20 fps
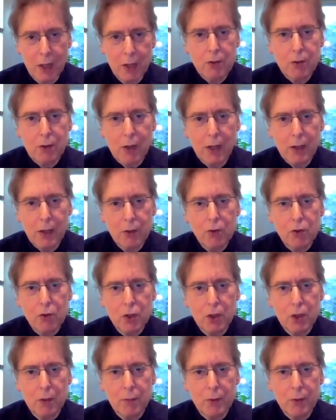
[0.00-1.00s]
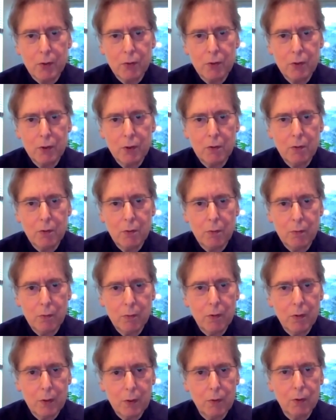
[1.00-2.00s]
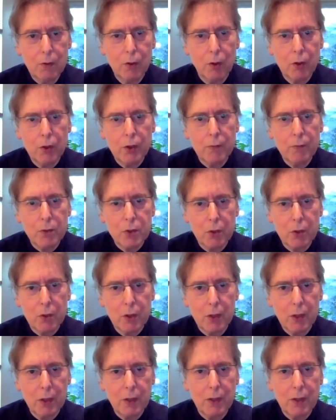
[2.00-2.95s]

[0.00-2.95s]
and you got used to them, and you learned them so that